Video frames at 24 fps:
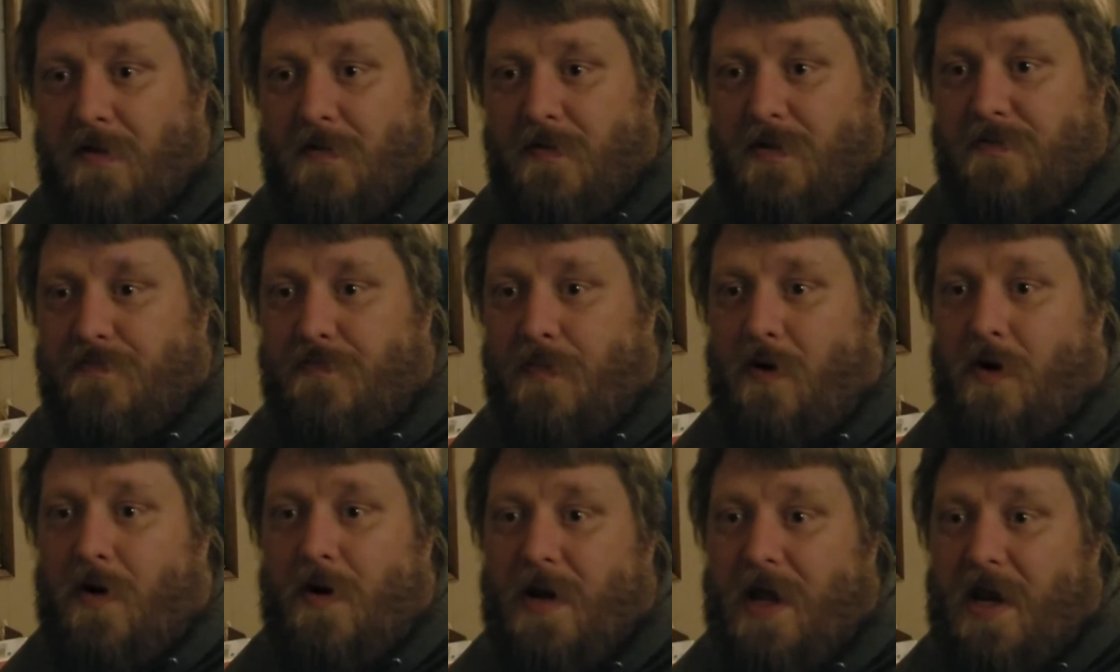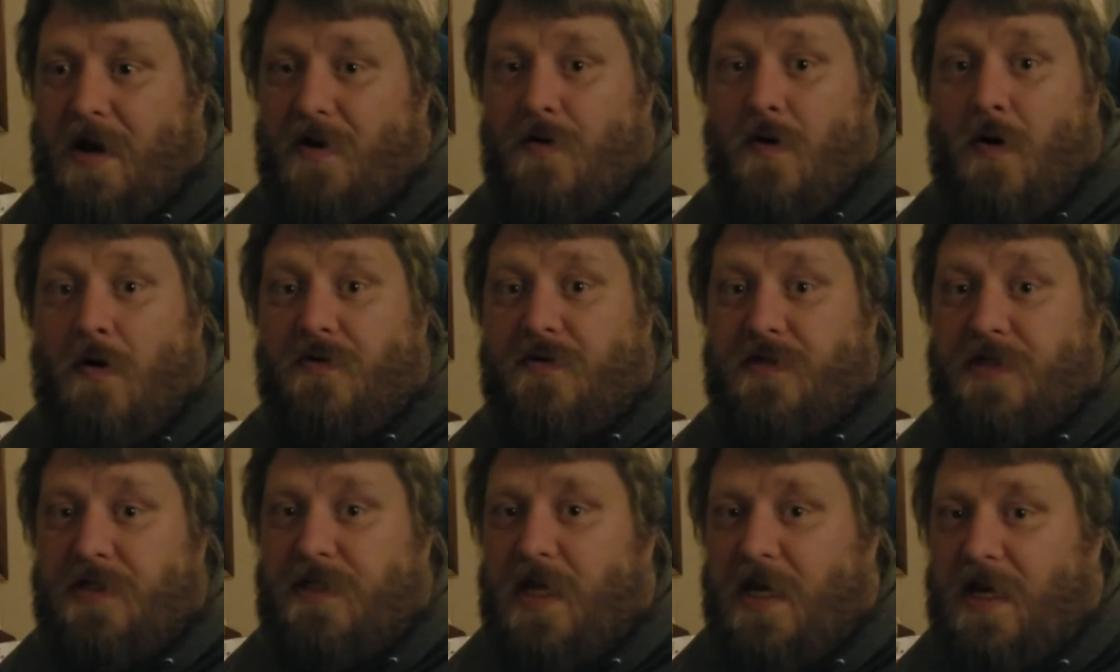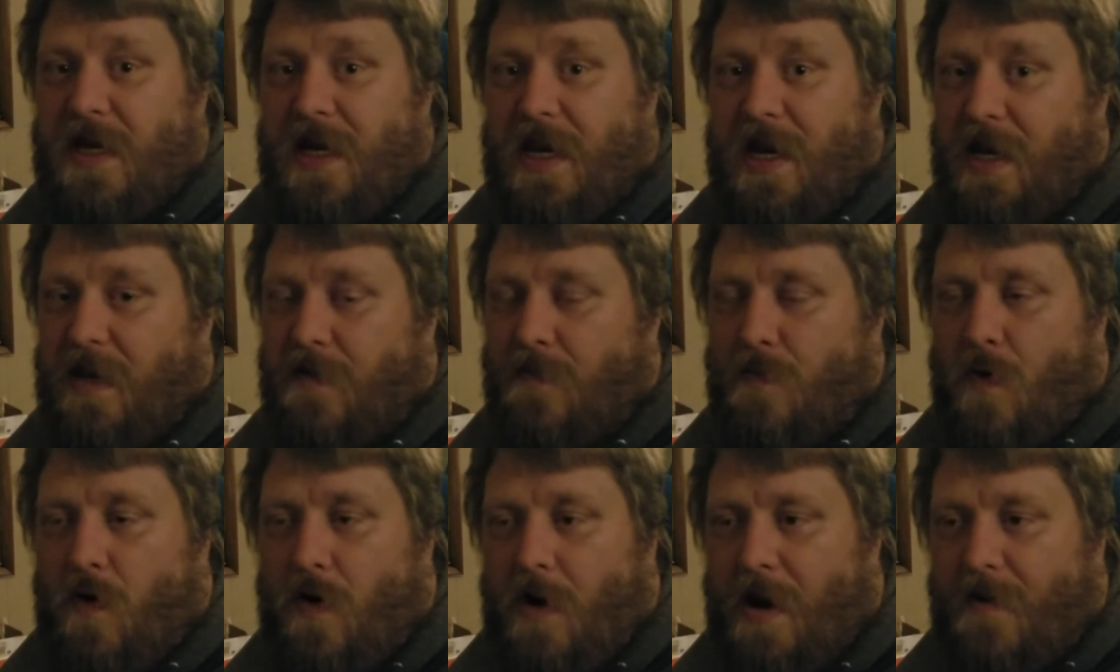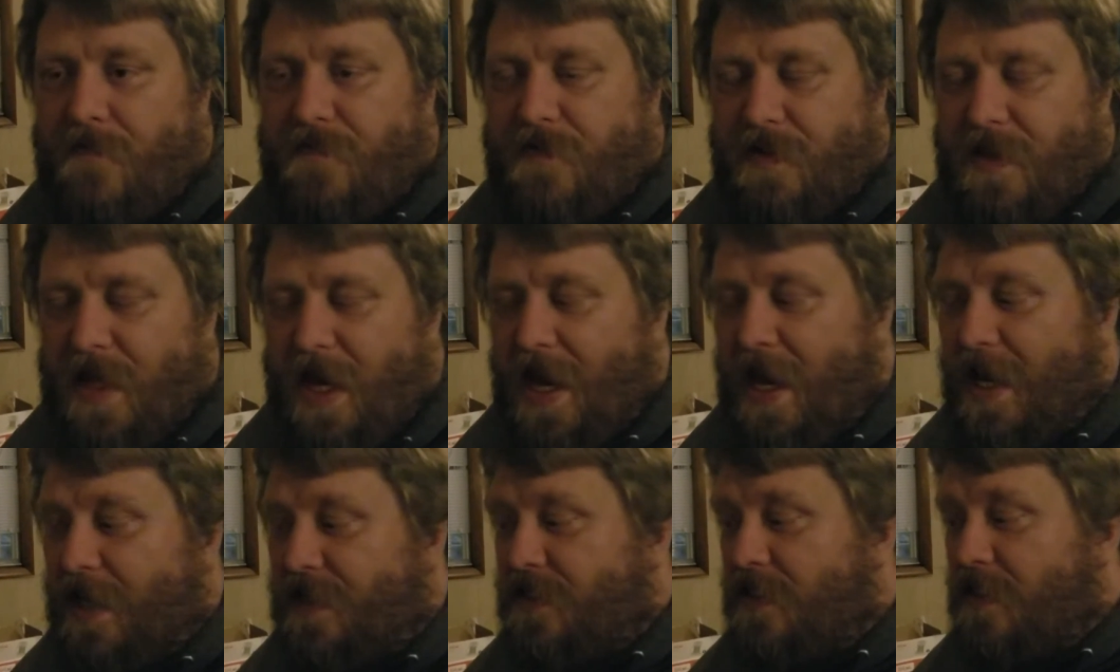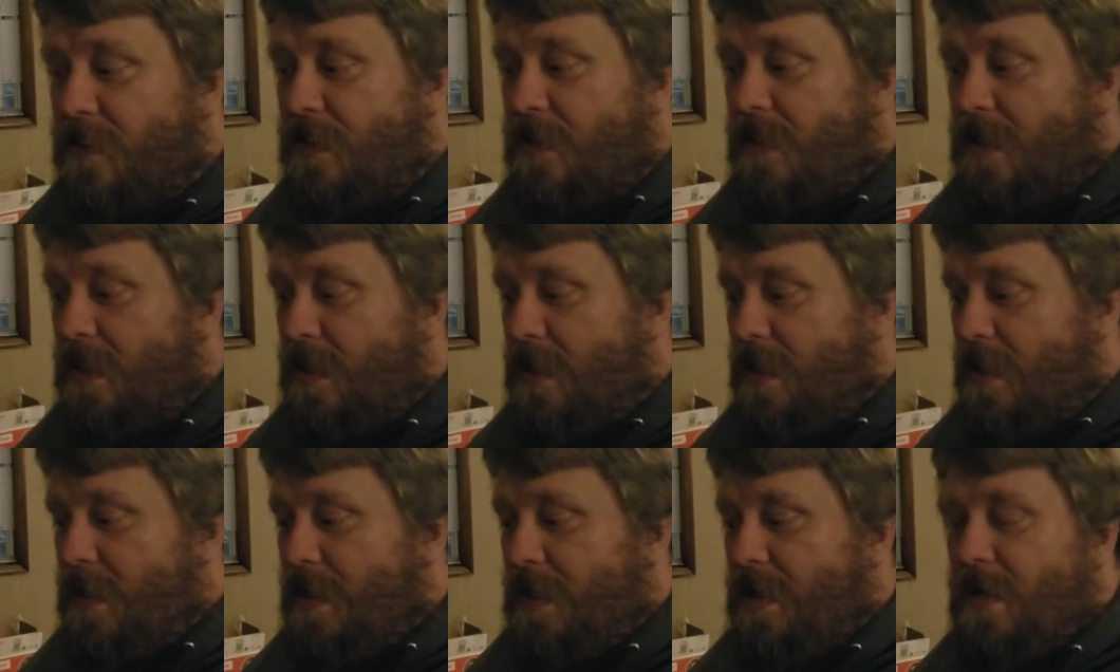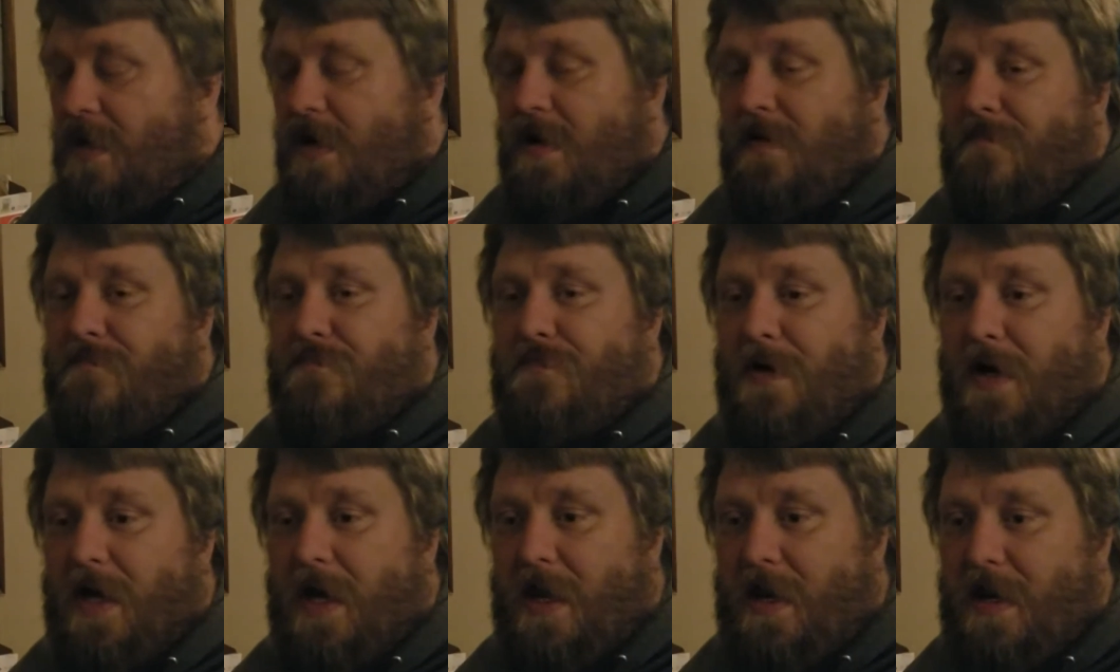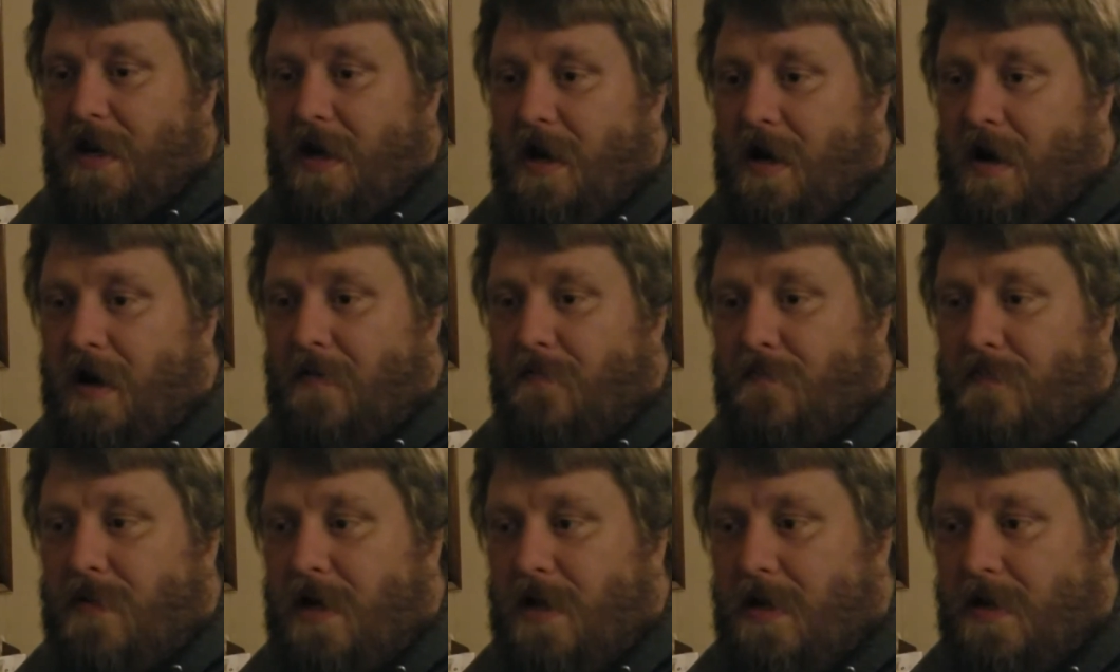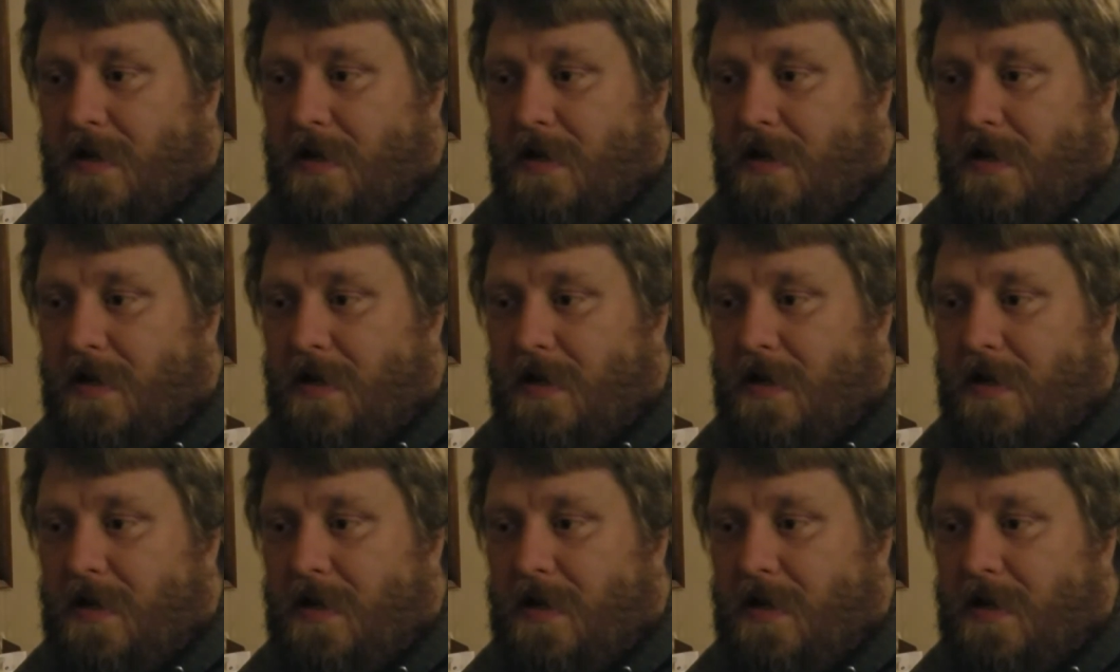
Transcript: was born. I don't know if she did it anymore after that. And